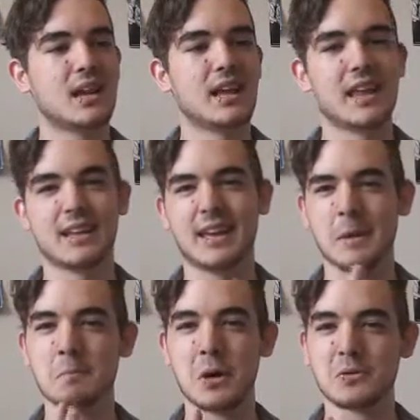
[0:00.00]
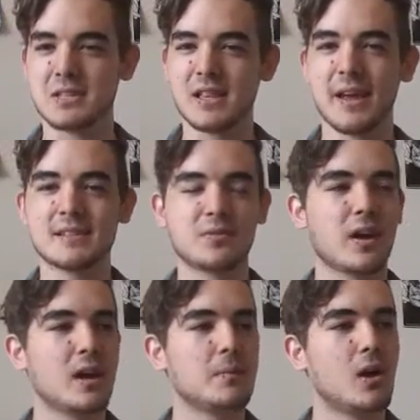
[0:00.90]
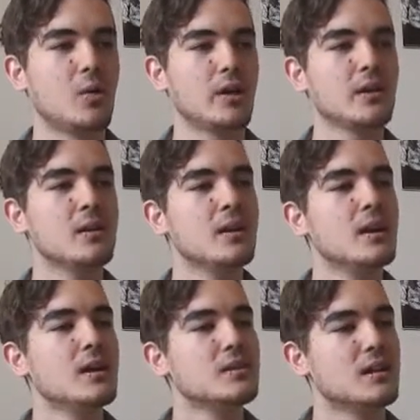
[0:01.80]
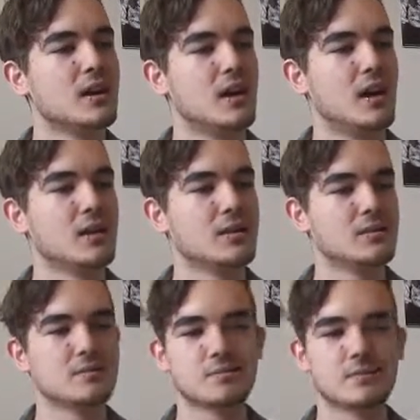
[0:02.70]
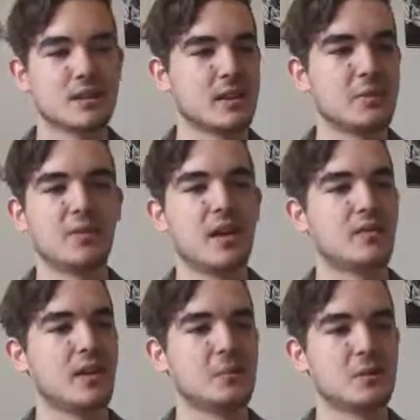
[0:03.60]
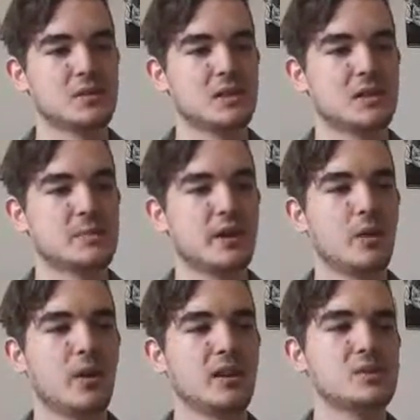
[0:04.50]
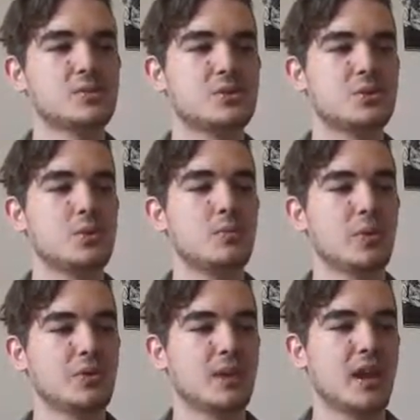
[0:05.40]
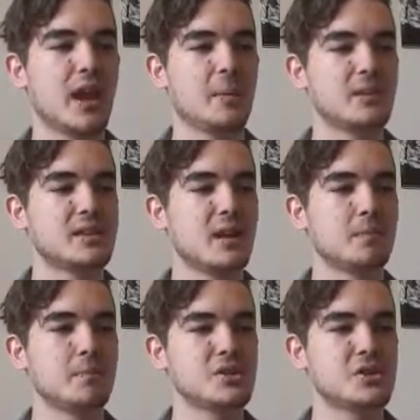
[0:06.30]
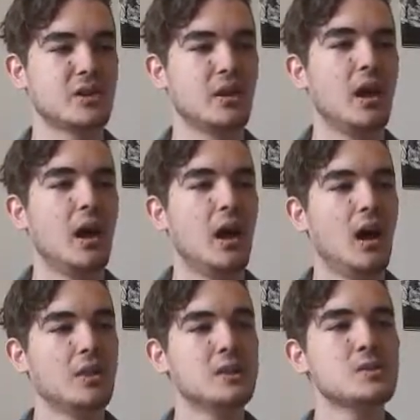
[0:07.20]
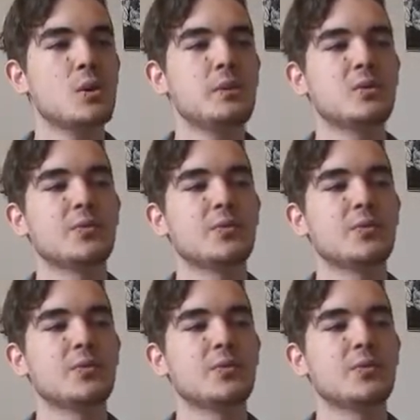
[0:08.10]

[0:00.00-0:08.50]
kind of that Kimbo Slice vibe going. Not that I'm a fan of Kimbo Slice, but anyway, let's resume with the game and take a mission. This is going to be the